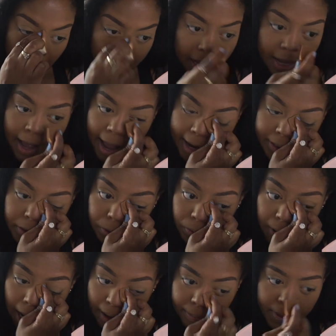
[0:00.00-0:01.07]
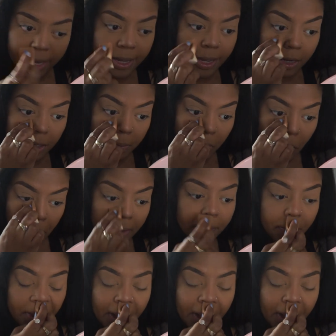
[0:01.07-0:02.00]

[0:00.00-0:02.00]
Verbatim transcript: Like, I do not bake anymore